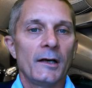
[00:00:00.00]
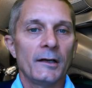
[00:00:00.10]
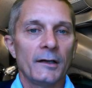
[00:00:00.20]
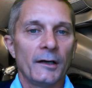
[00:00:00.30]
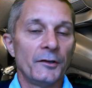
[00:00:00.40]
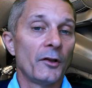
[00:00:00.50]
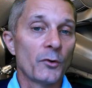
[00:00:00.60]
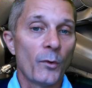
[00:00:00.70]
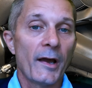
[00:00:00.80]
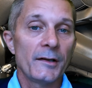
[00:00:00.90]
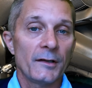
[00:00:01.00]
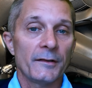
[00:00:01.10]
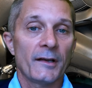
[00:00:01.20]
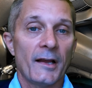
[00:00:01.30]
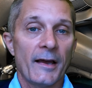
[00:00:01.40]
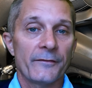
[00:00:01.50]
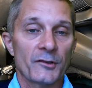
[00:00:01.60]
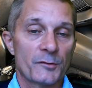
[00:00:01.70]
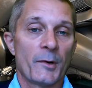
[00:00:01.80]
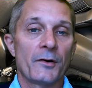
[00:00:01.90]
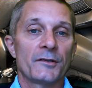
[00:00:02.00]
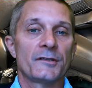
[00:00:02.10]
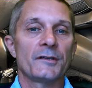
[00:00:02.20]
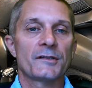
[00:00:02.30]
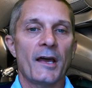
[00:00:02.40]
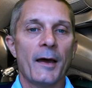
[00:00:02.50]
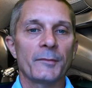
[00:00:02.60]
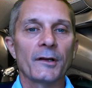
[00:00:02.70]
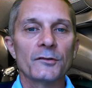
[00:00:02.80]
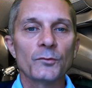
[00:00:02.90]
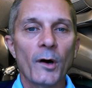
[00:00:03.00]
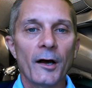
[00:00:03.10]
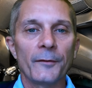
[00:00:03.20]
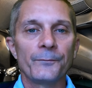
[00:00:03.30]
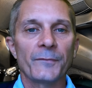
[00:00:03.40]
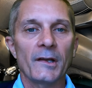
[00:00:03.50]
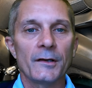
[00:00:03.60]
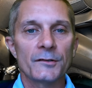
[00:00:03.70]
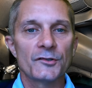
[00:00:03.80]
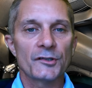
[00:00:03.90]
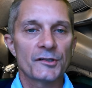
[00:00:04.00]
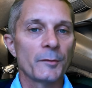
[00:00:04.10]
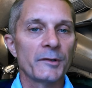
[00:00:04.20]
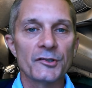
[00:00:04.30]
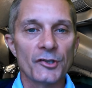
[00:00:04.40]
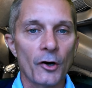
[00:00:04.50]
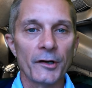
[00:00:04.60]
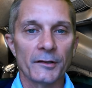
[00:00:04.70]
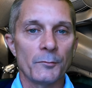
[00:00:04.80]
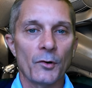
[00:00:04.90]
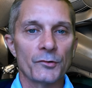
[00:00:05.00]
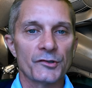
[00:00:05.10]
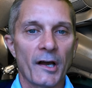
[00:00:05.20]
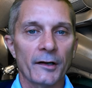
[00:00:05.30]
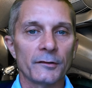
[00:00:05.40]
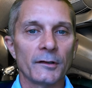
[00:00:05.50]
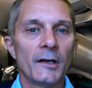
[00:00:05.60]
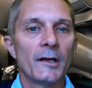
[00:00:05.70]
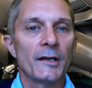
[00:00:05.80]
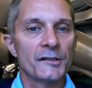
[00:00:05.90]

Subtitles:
Another way that I have experienced this happening as well is just simply starting the motorcycle